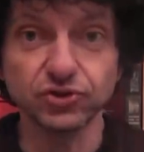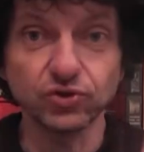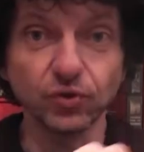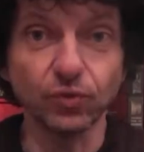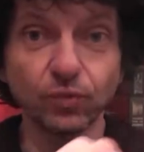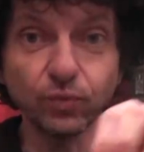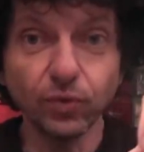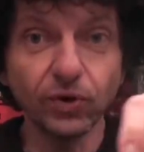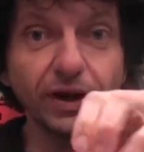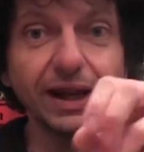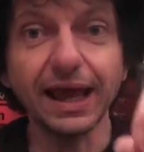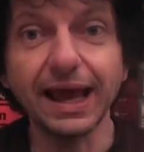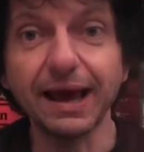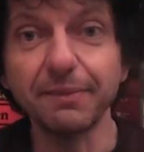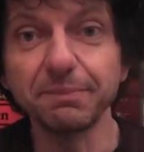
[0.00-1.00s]
so what
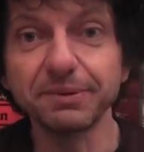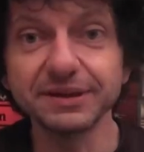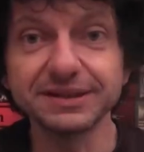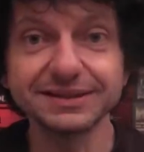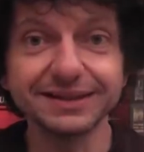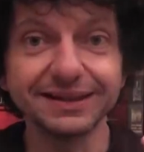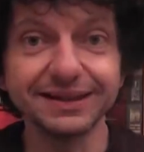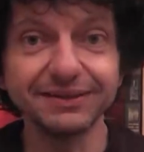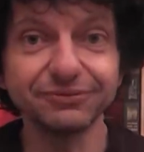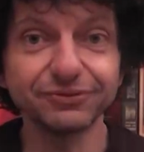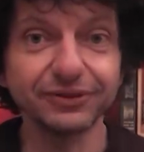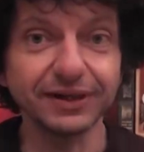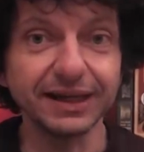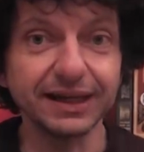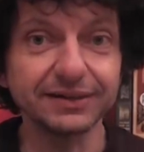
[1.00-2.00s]
happens in the
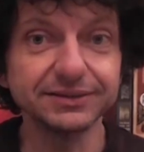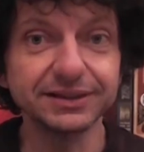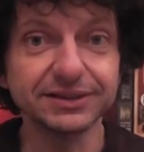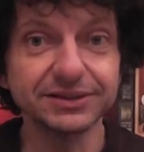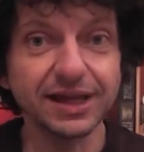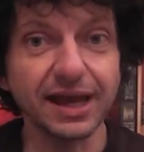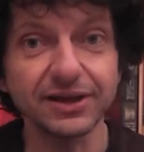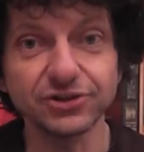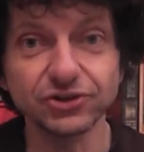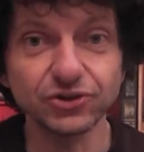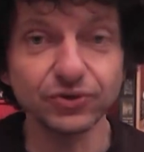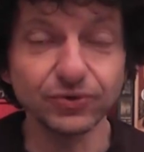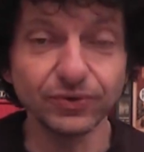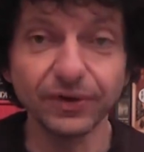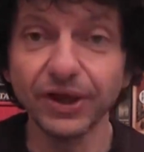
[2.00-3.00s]
different areas as
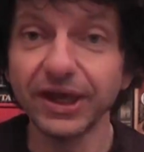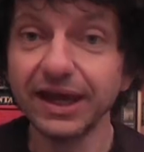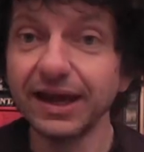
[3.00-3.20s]
you